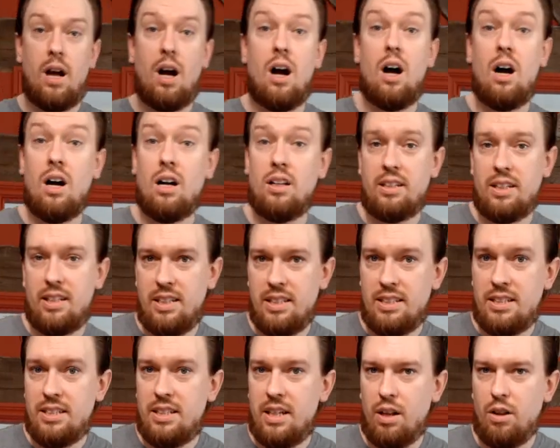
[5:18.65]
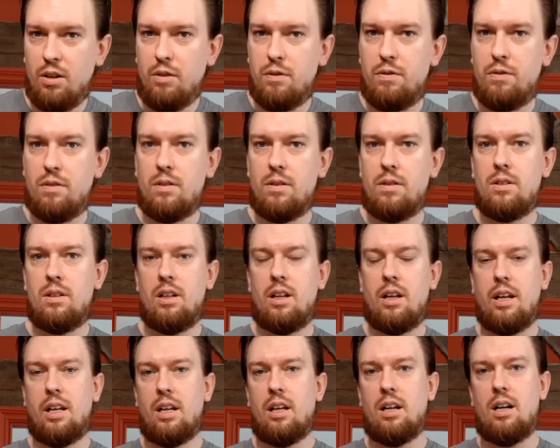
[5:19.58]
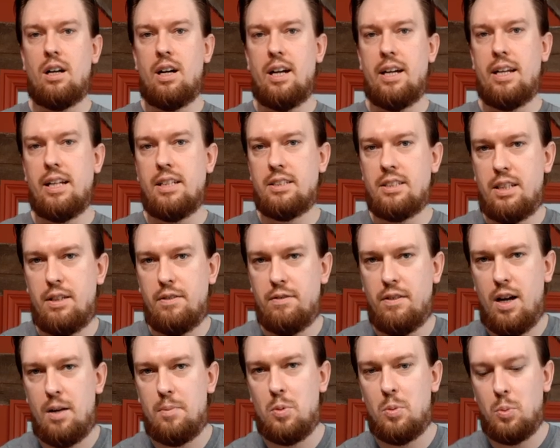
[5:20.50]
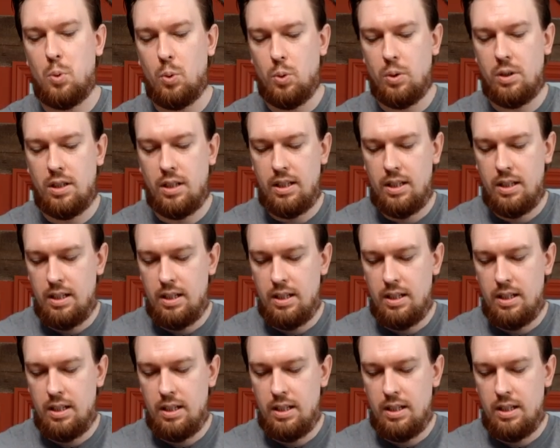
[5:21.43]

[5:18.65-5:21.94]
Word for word: hard in itself, like high density fiberboard.